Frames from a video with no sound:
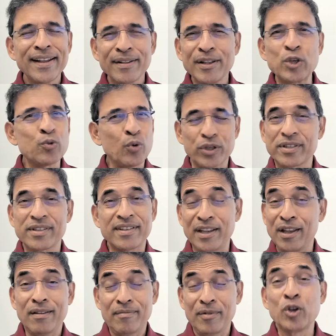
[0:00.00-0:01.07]
It was
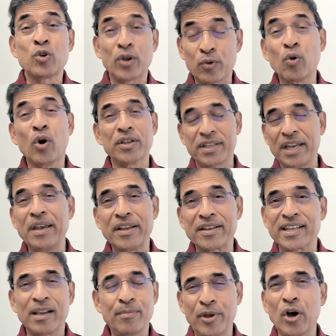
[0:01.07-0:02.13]

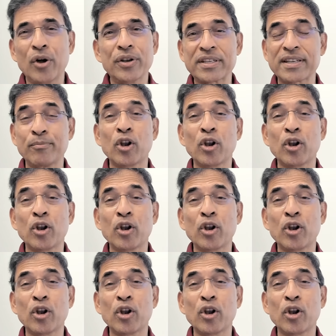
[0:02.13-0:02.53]
India's, I'll be honest.